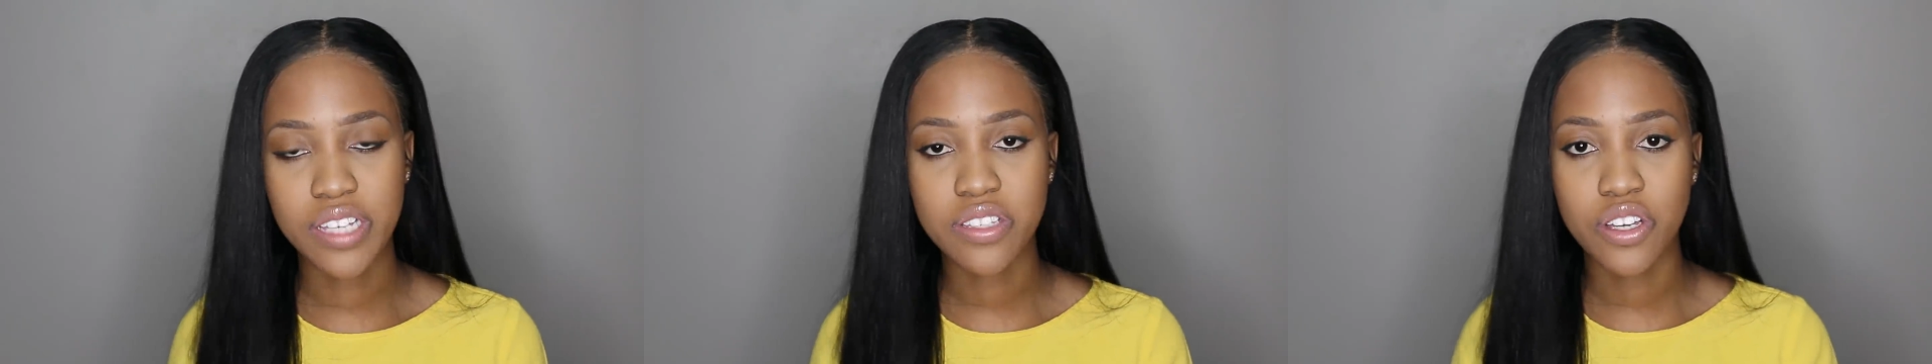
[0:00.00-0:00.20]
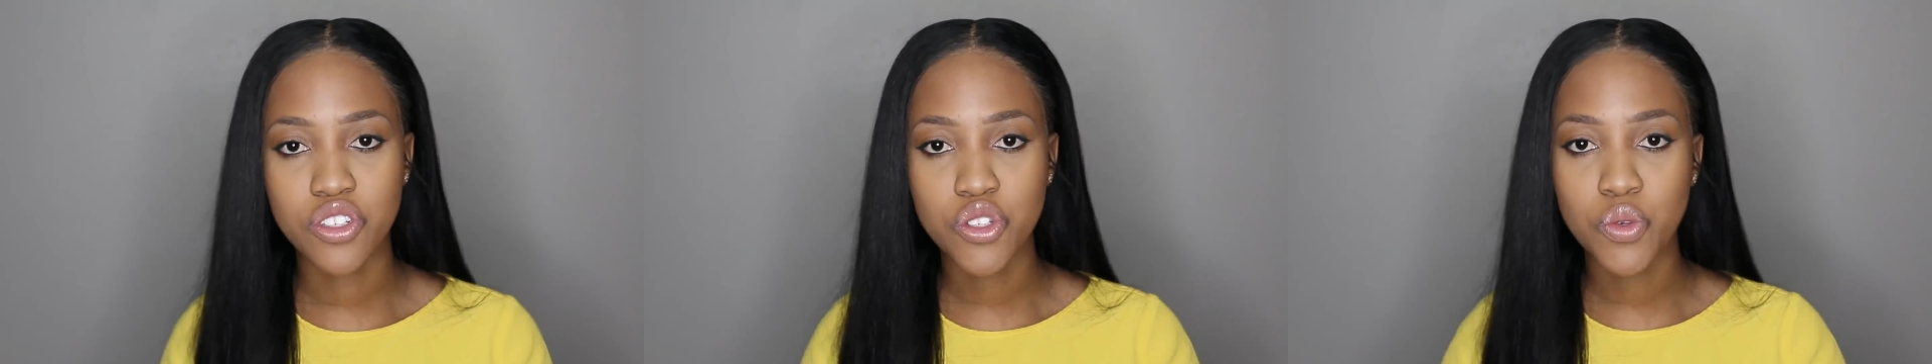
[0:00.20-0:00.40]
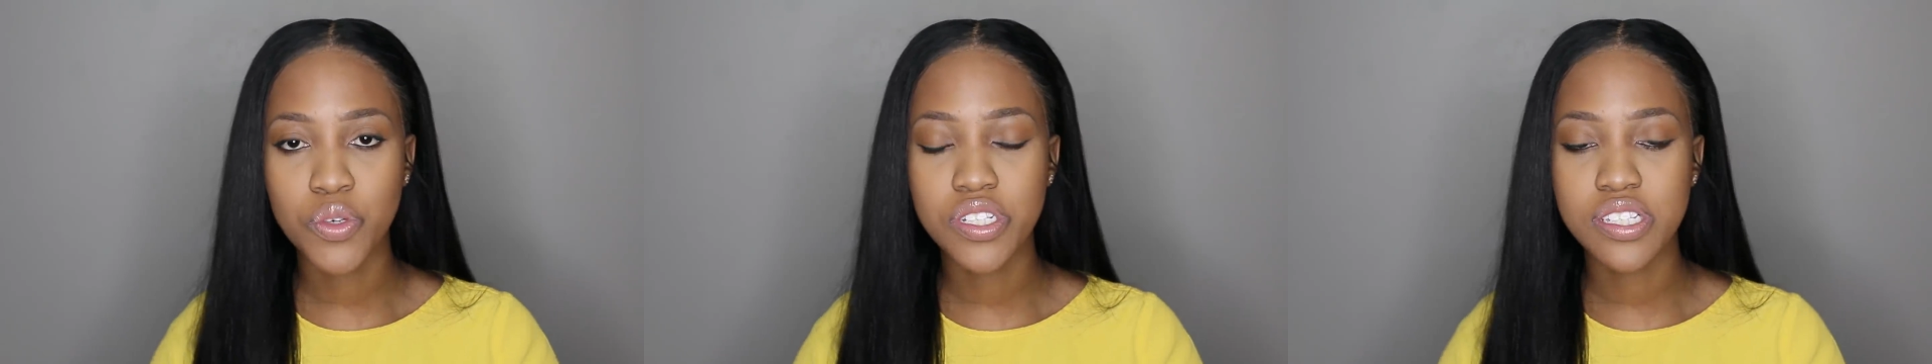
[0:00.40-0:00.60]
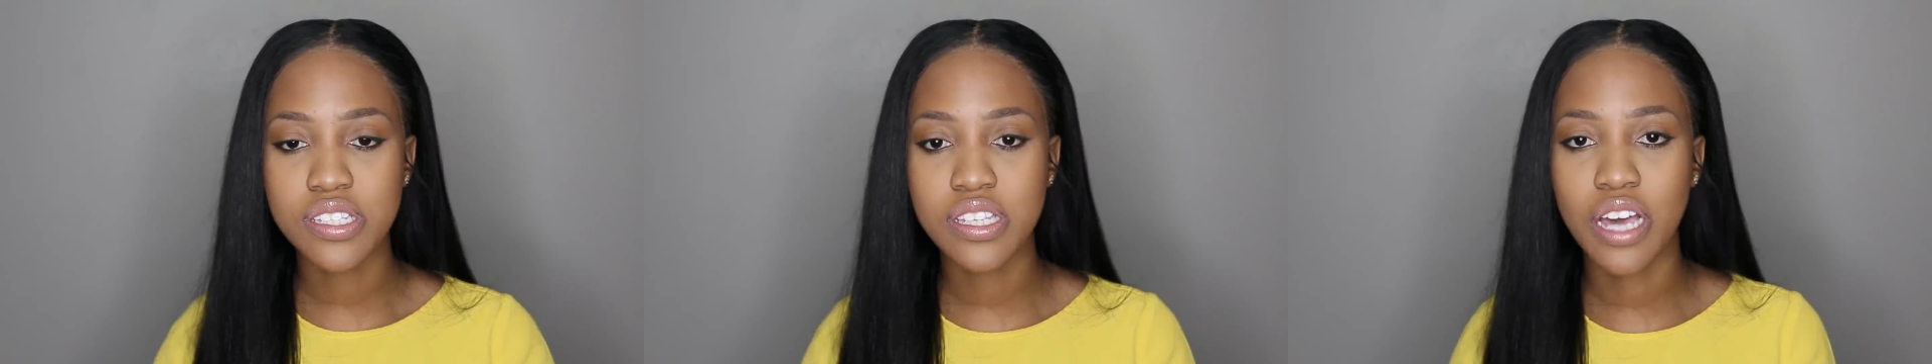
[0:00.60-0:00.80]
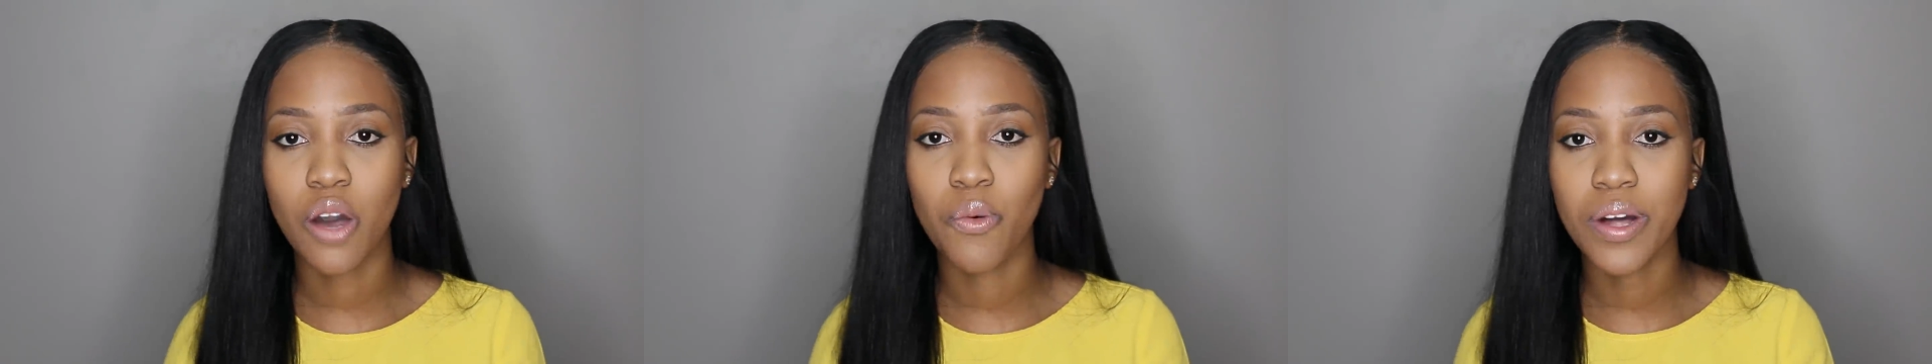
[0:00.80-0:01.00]
So I just wanted to
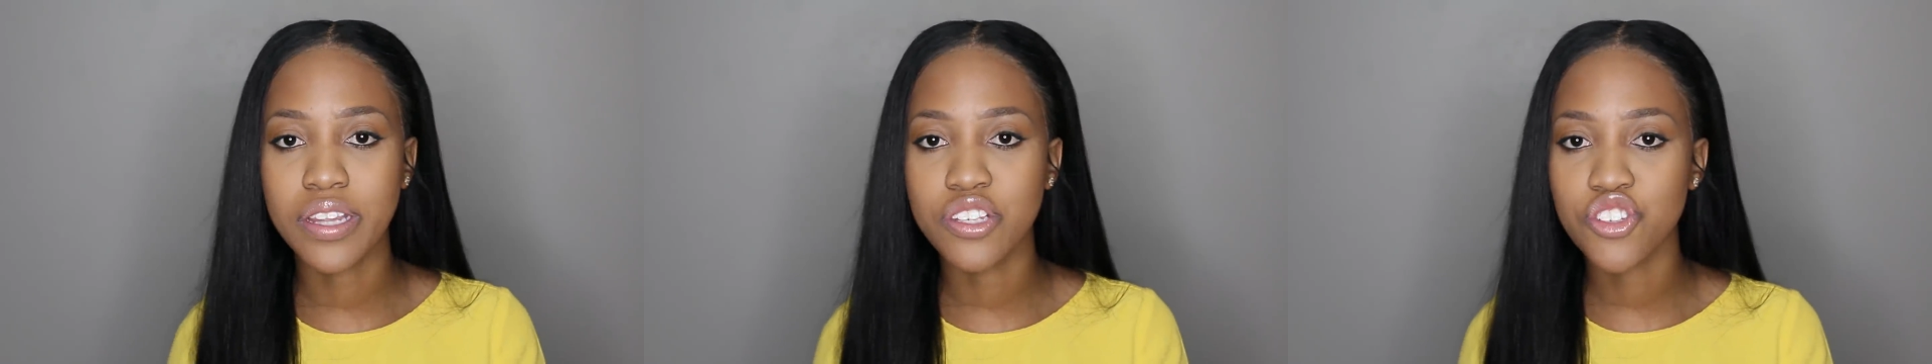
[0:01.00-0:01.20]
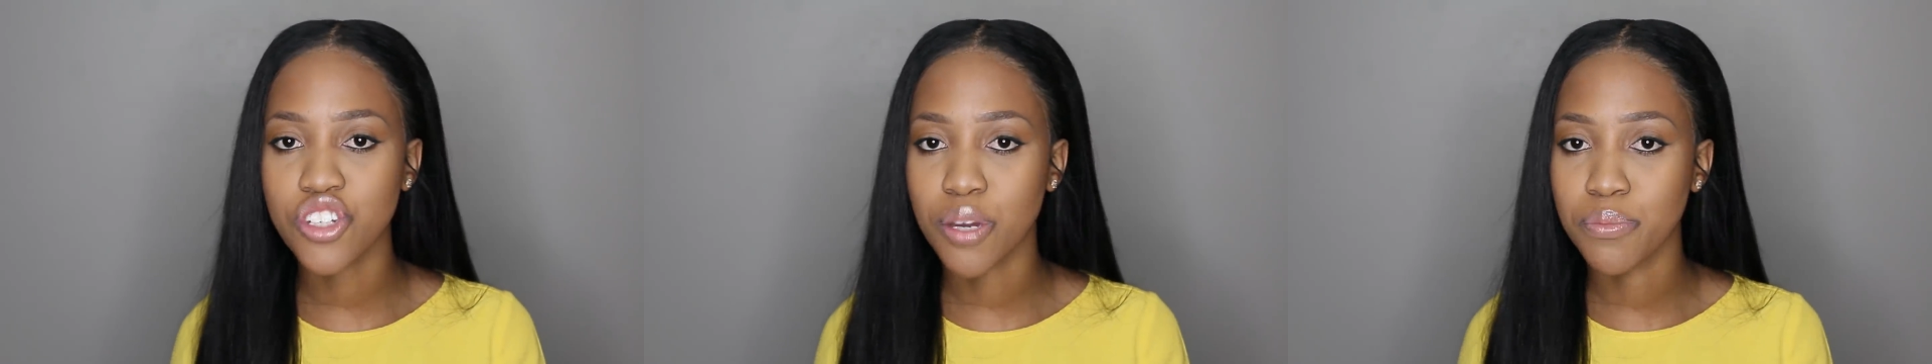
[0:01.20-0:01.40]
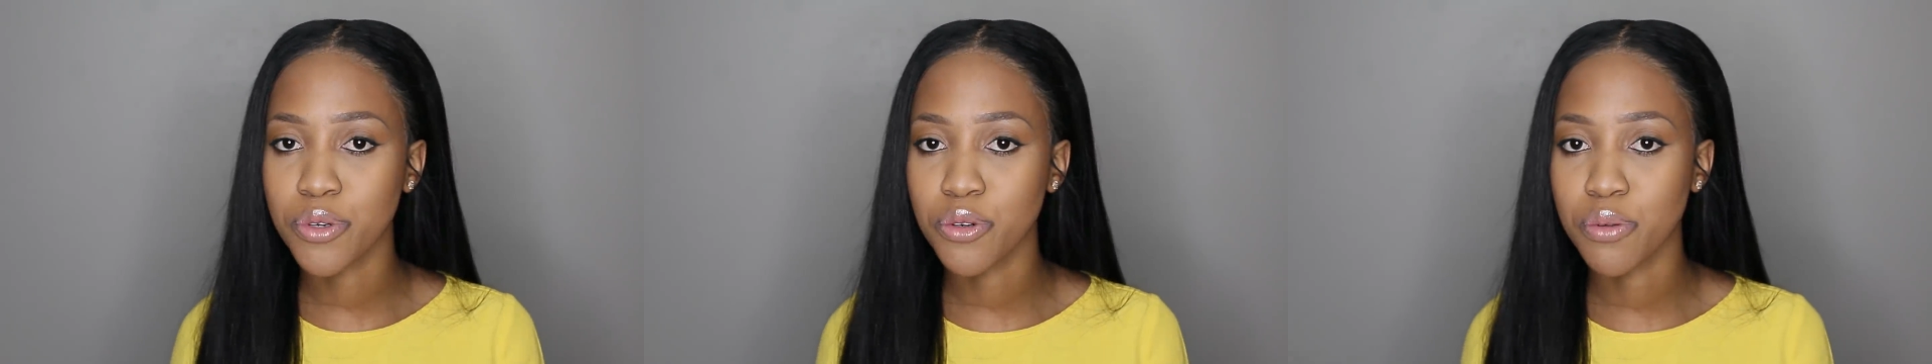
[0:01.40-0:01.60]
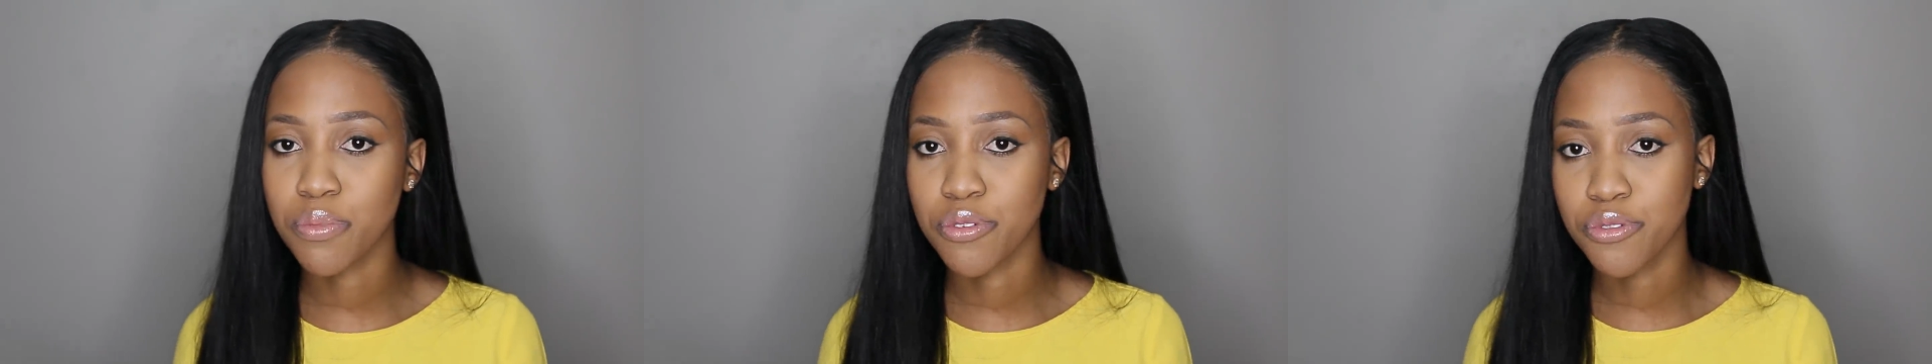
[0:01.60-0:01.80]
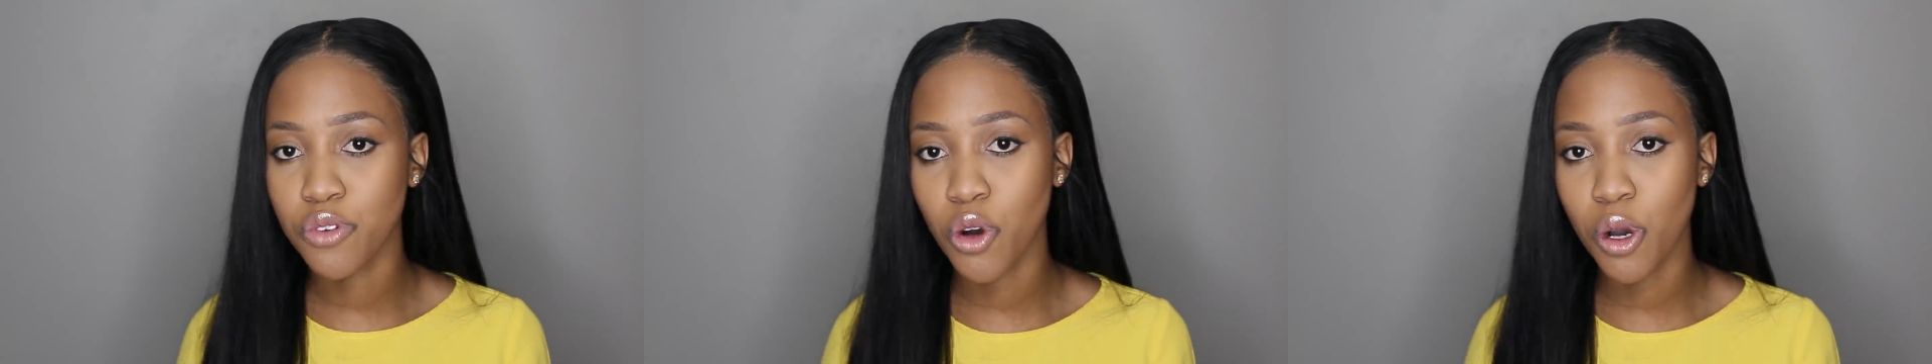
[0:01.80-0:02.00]
see how well this shampoo would
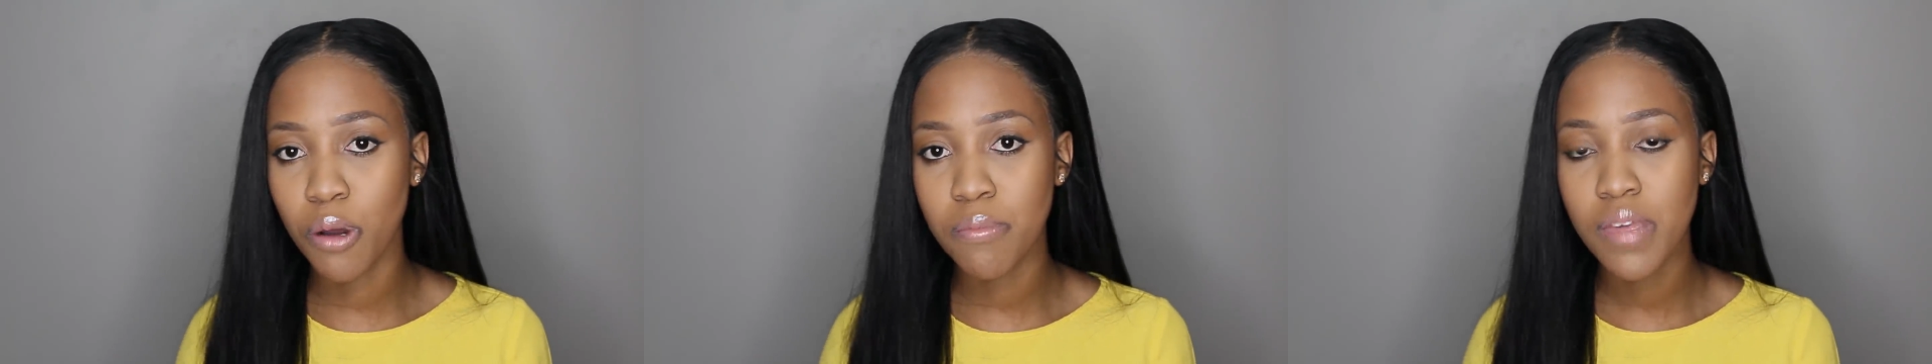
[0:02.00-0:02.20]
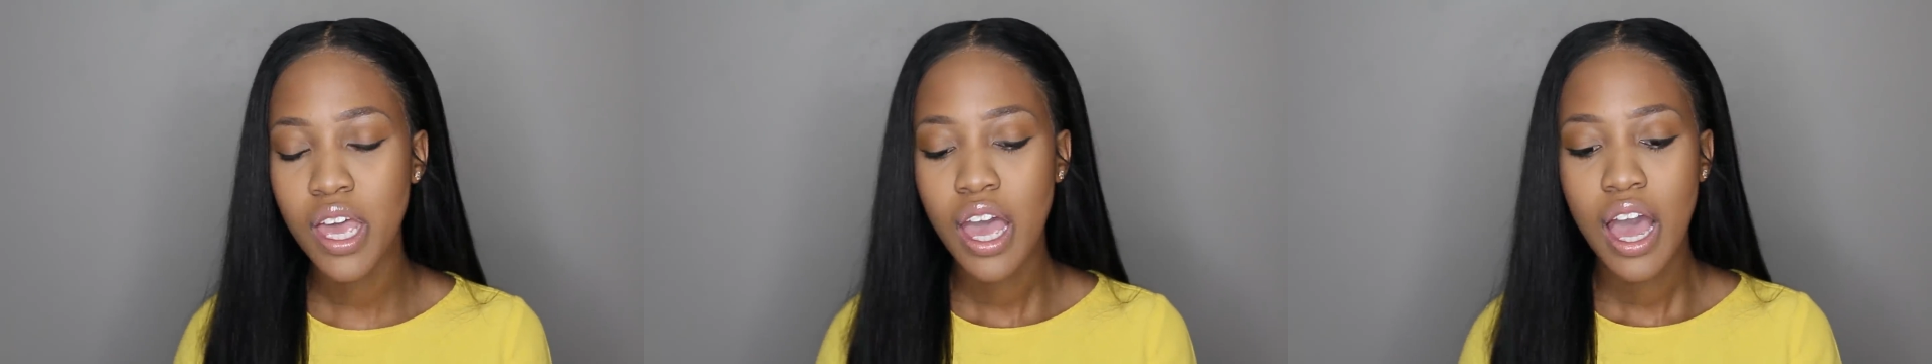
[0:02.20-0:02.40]
perform.